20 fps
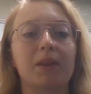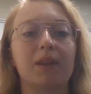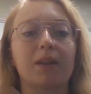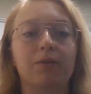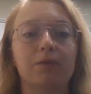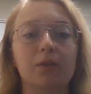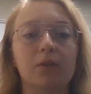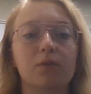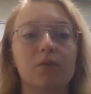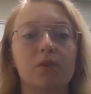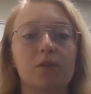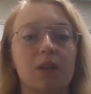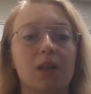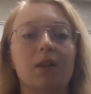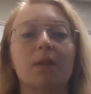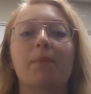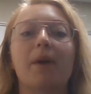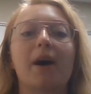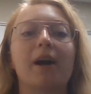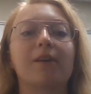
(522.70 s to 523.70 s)
their fruit, so that
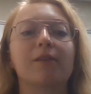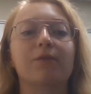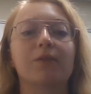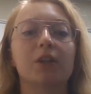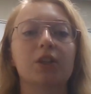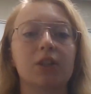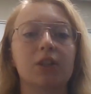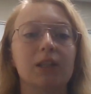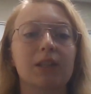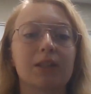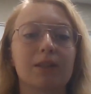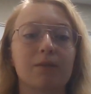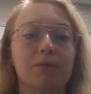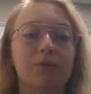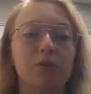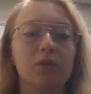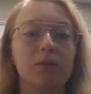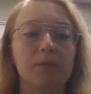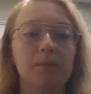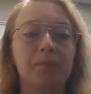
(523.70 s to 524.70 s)
the pacu fish eats the
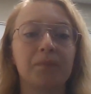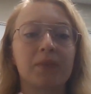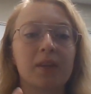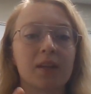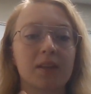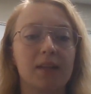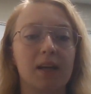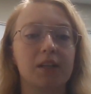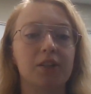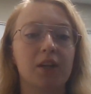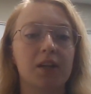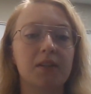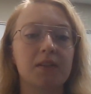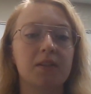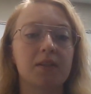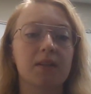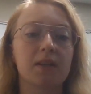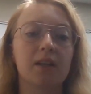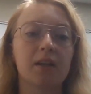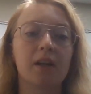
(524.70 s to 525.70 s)
fruit,
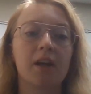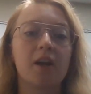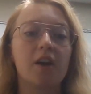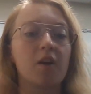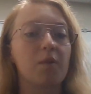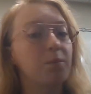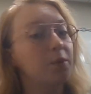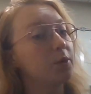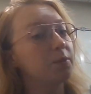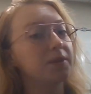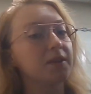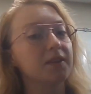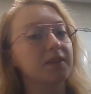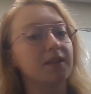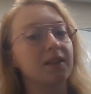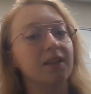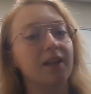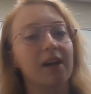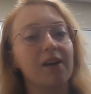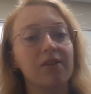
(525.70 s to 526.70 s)
digests it, poops the
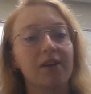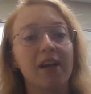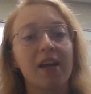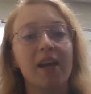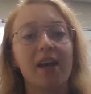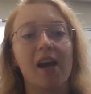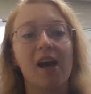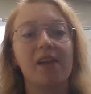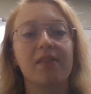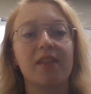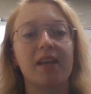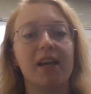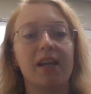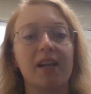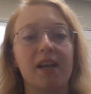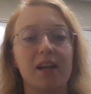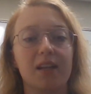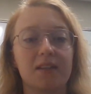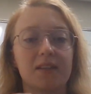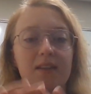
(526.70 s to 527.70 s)
seed out, and then
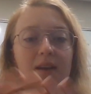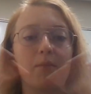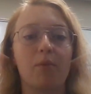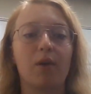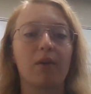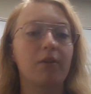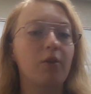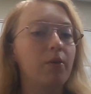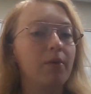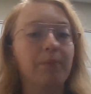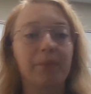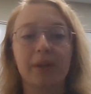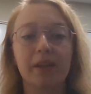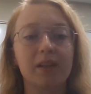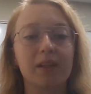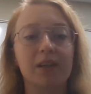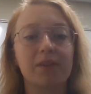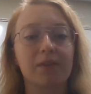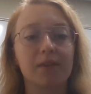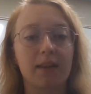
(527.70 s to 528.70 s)
it's somewhere completely
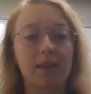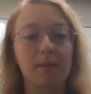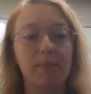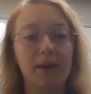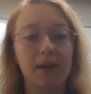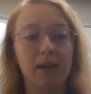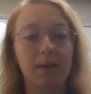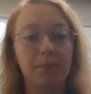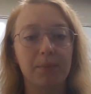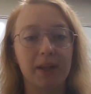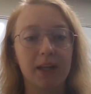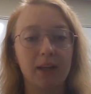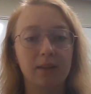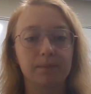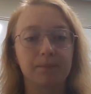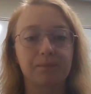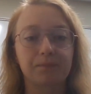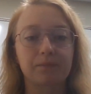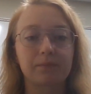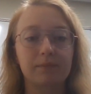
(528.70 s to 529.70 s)
different than the parent plant.
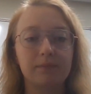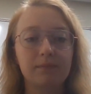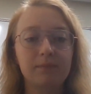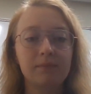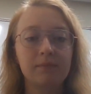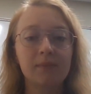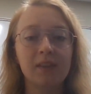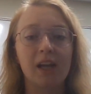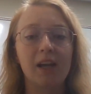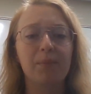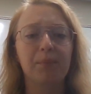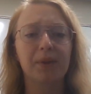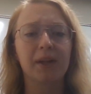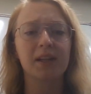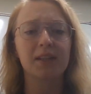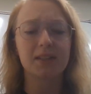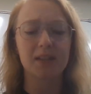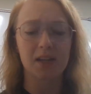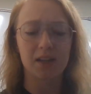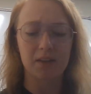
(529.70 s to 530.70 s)
And
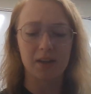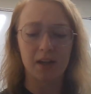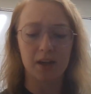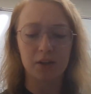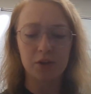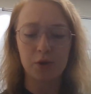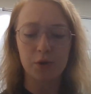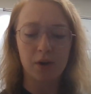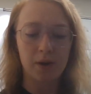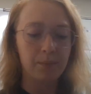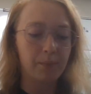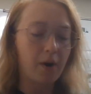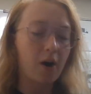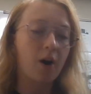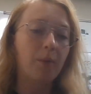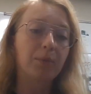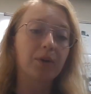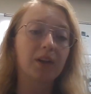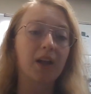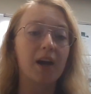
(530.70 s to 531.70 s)
plants like the tucum
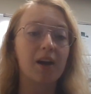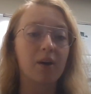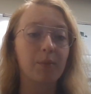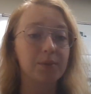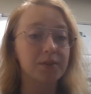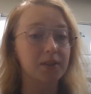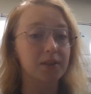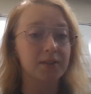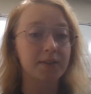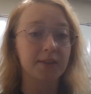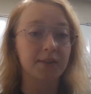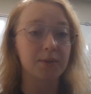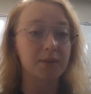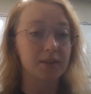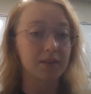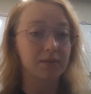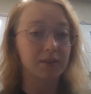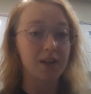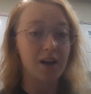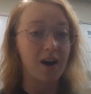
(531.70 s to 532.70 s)
palm rely almost
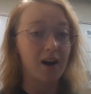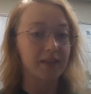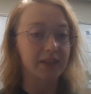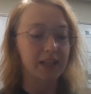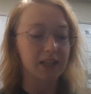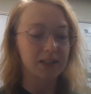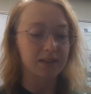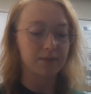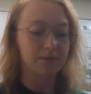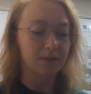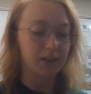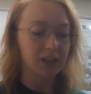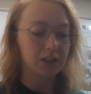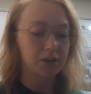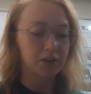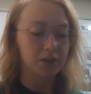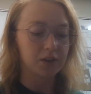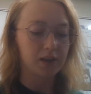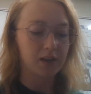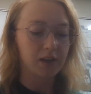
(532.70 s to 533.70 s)
exclusively on this
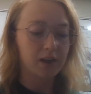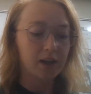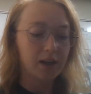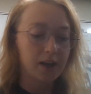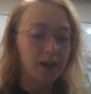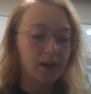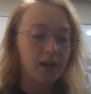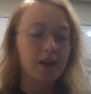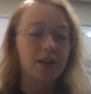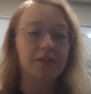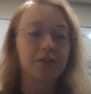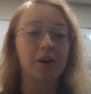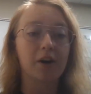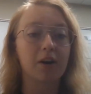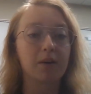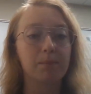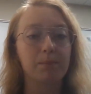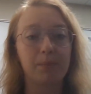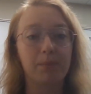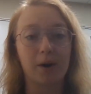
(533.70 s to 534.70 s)
fish. There are
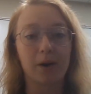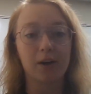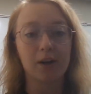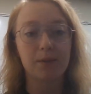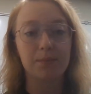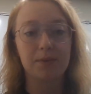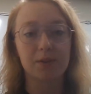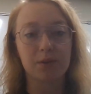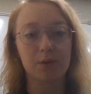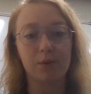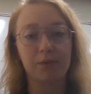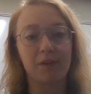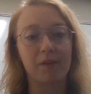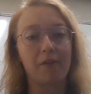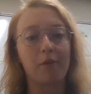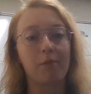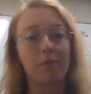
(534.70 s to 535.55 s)
barbs. So if you've ever